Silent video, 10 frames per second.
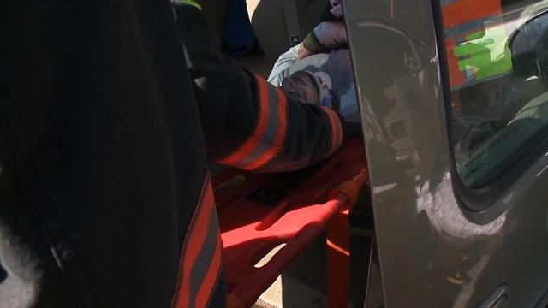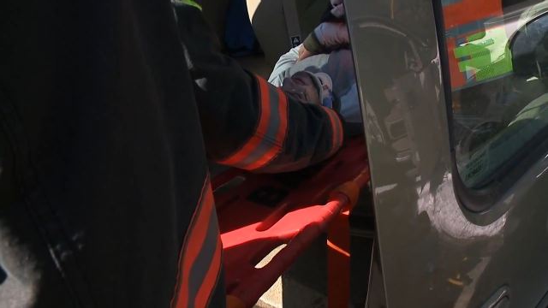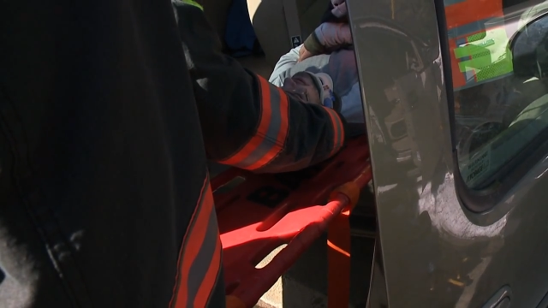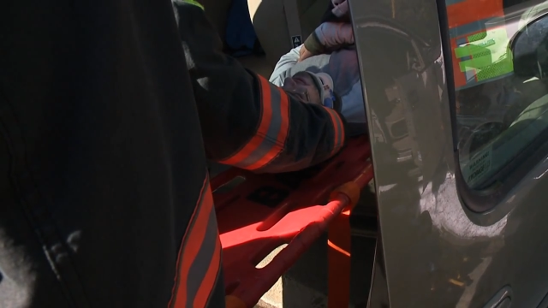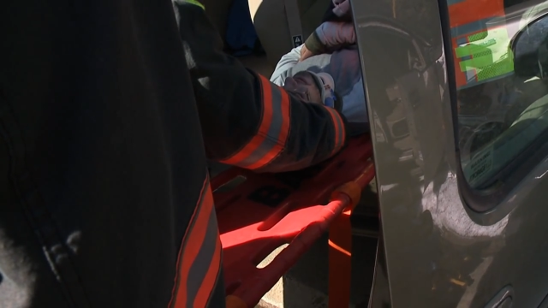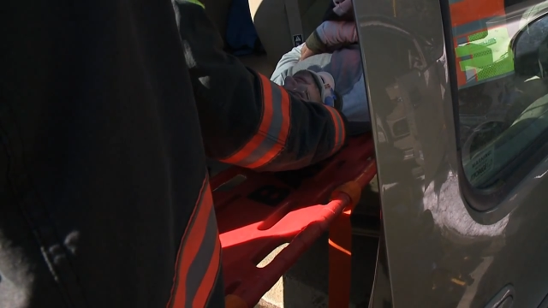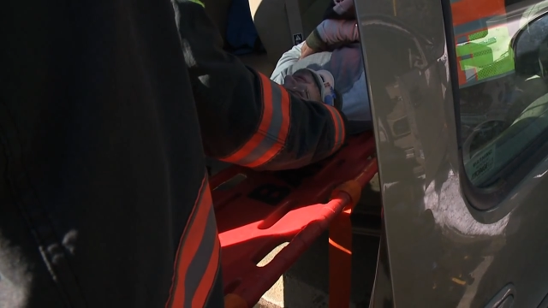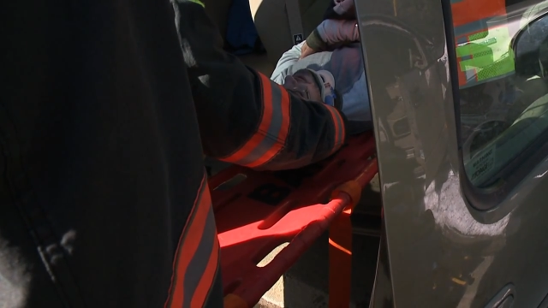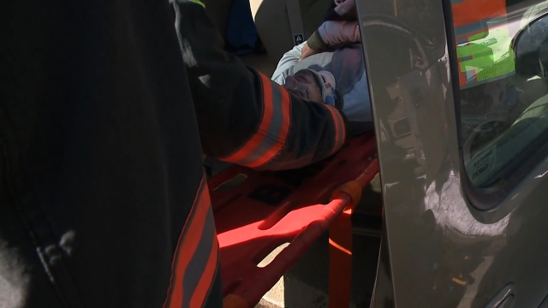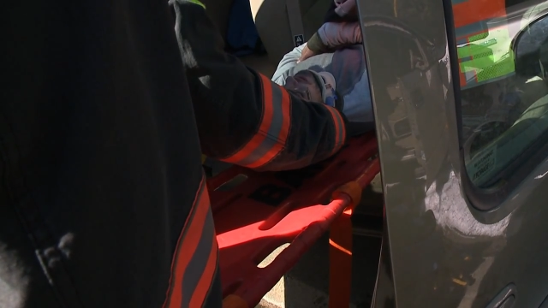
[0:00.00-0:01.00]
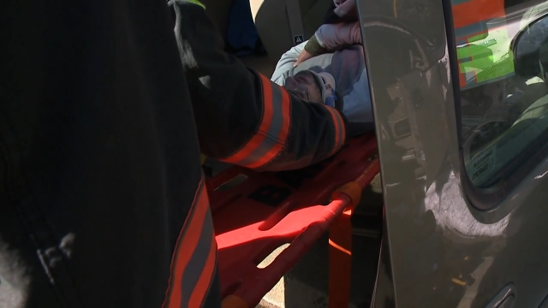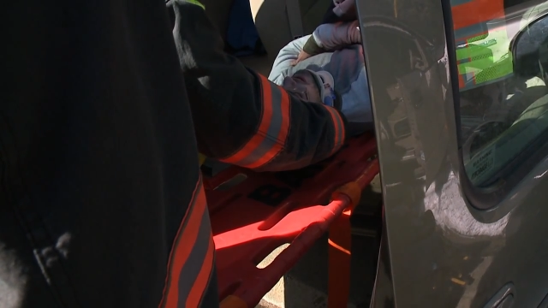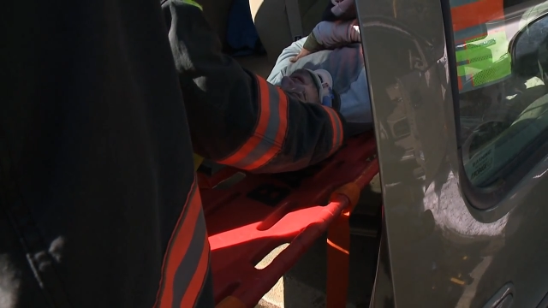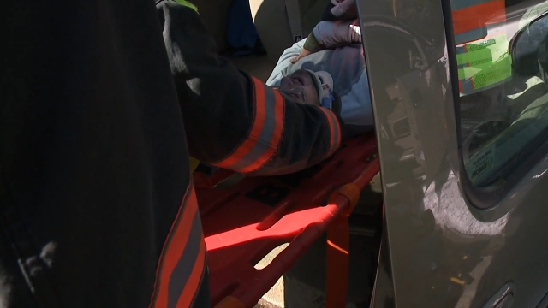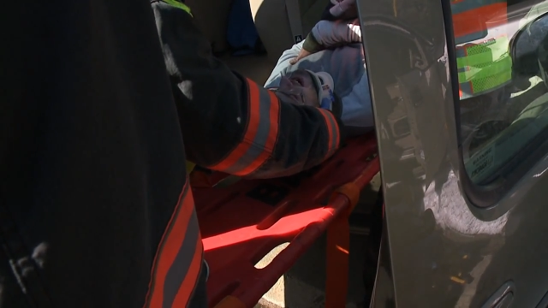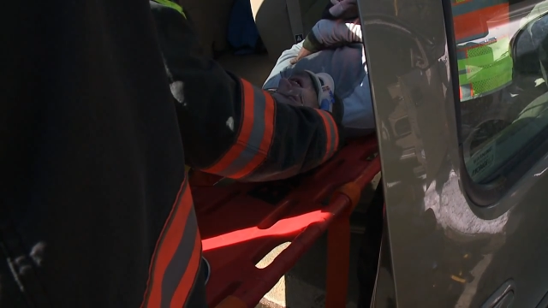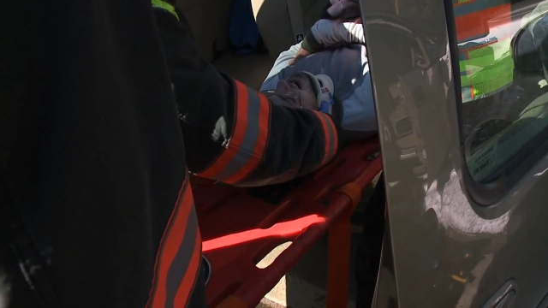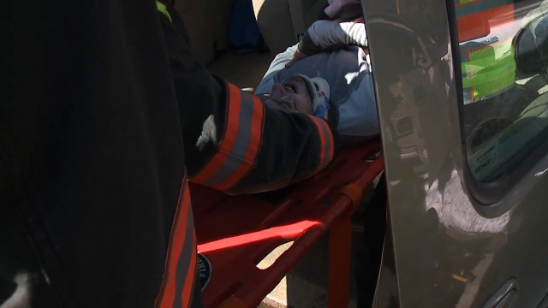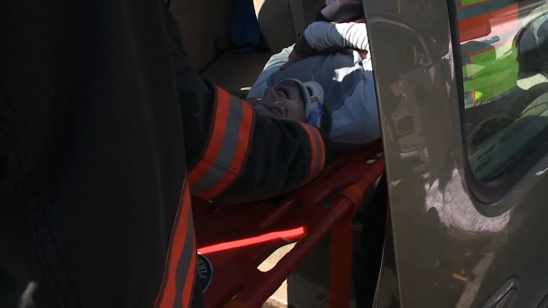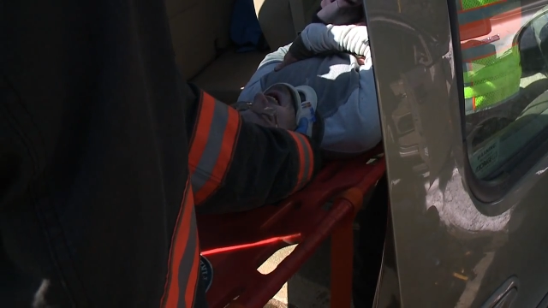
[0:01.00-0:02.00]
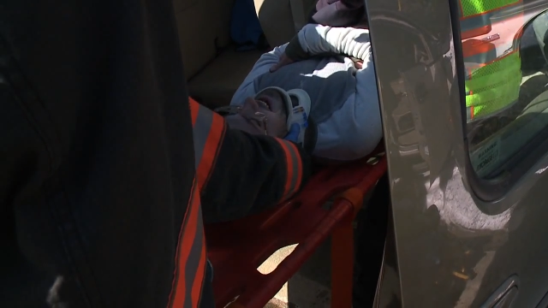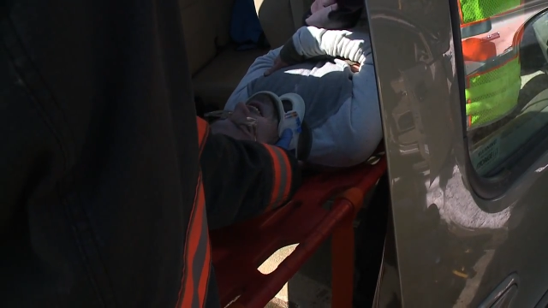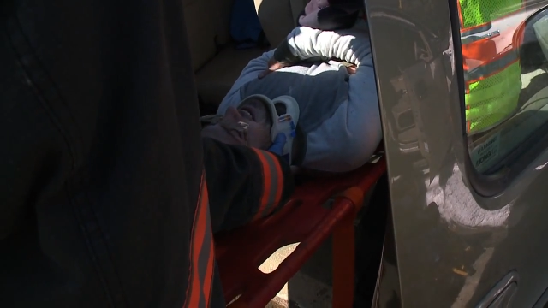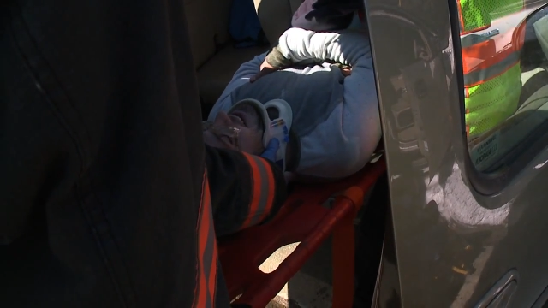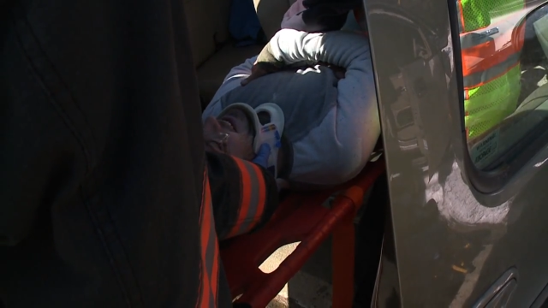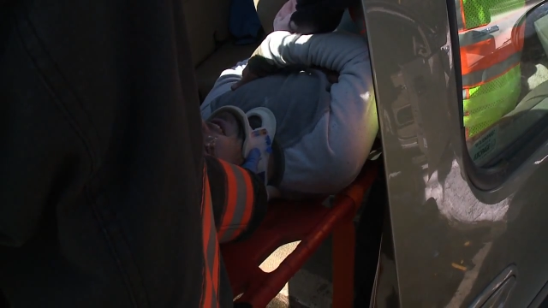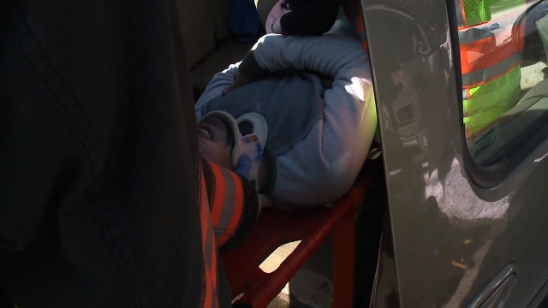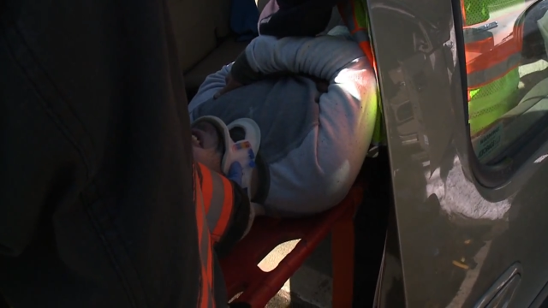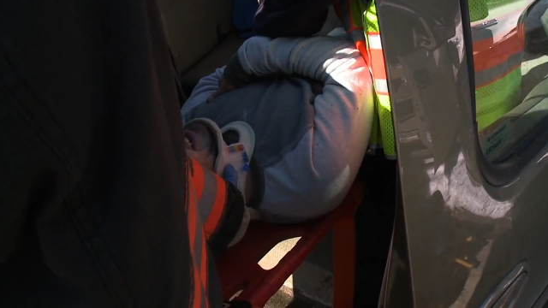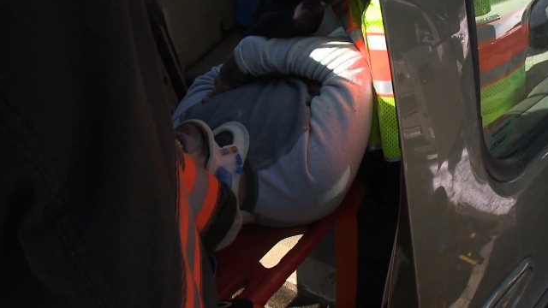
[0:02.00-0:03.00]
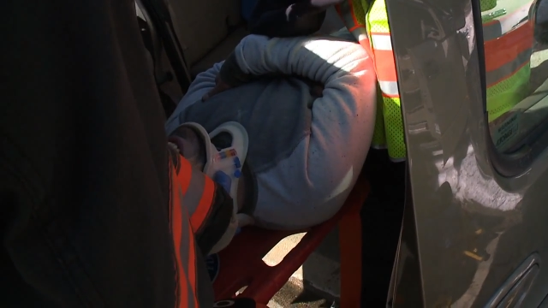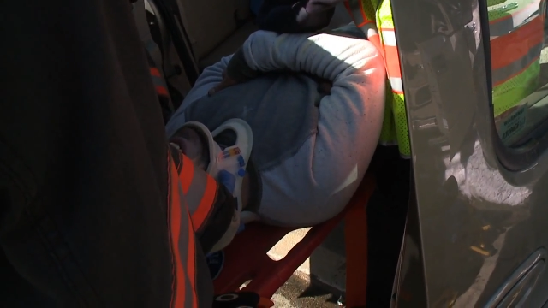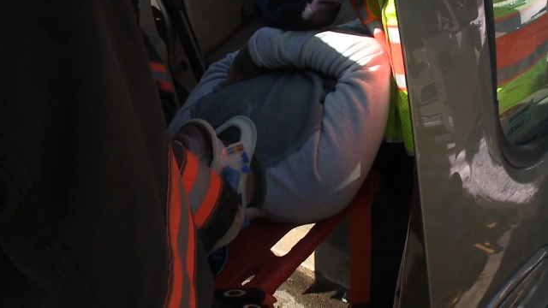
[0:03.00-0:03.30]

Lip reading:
(no speaker visible)